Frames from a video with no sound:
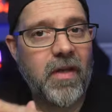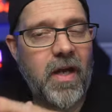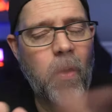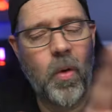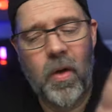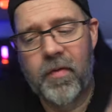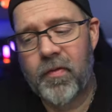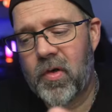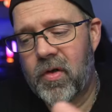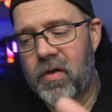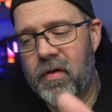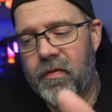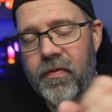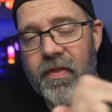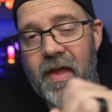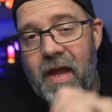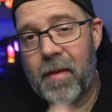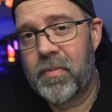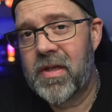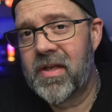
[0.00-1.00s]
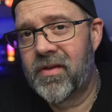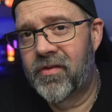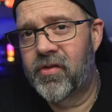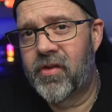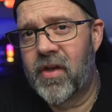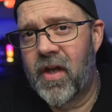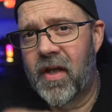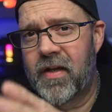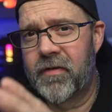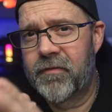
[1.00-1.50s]
However, that being
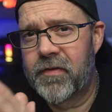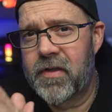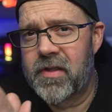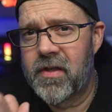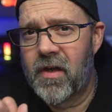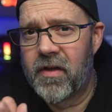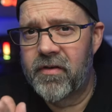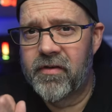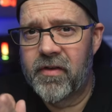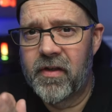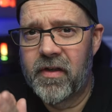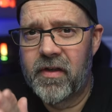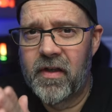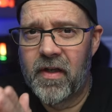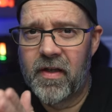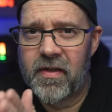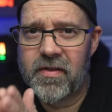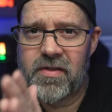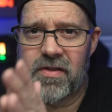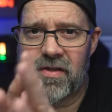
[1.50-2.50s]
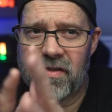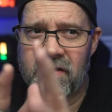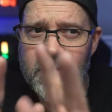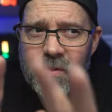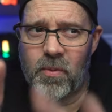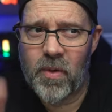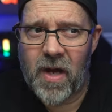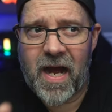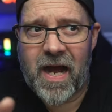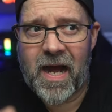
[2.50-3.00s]
said, if it does get
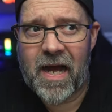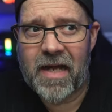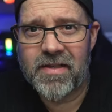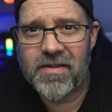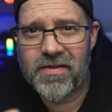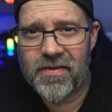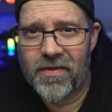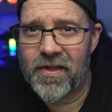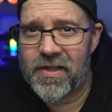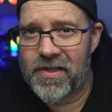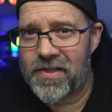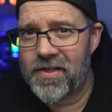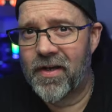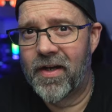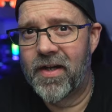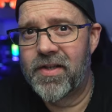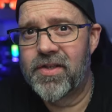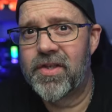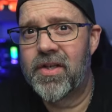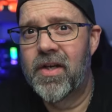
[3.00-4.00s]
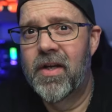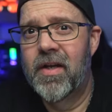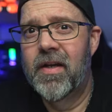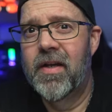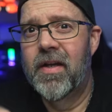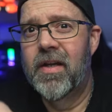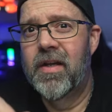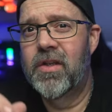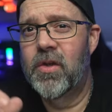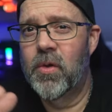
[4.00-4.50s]
too hot to the touch,
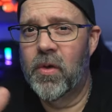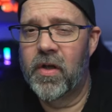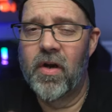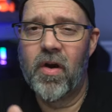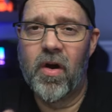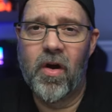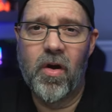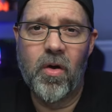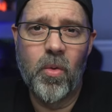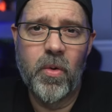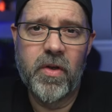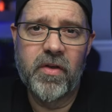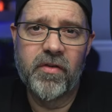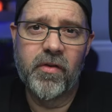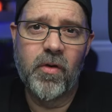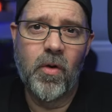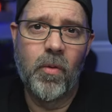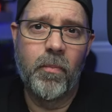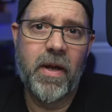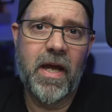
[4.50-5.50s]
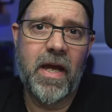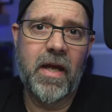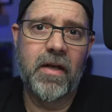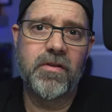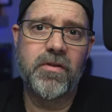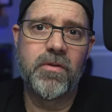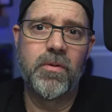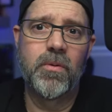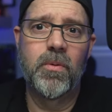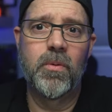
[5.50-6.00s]
you can always go back
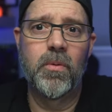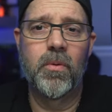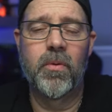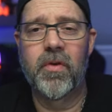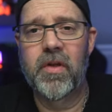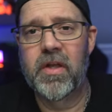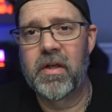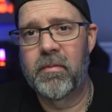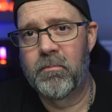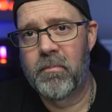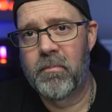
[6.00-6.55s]
to the